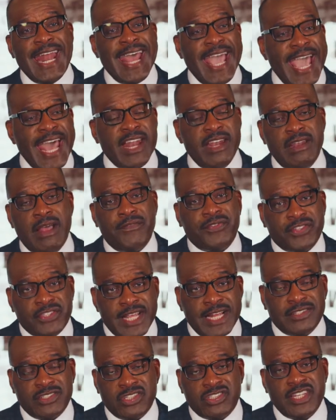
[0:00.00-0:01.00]
of had enough
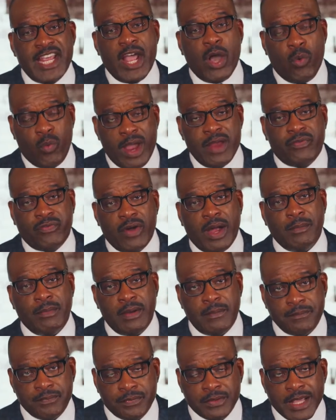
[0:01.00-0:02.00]
sense to stay away from
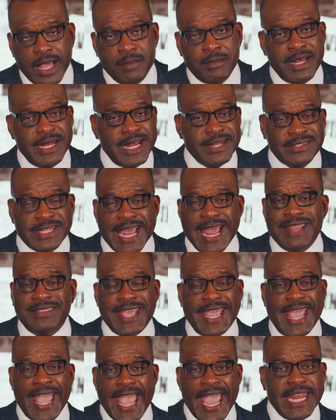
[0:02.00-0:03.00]
them. I mean, they said
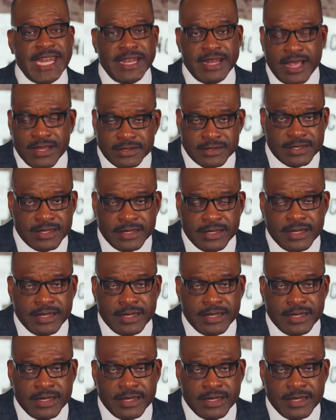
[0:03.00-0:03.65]
they hated us.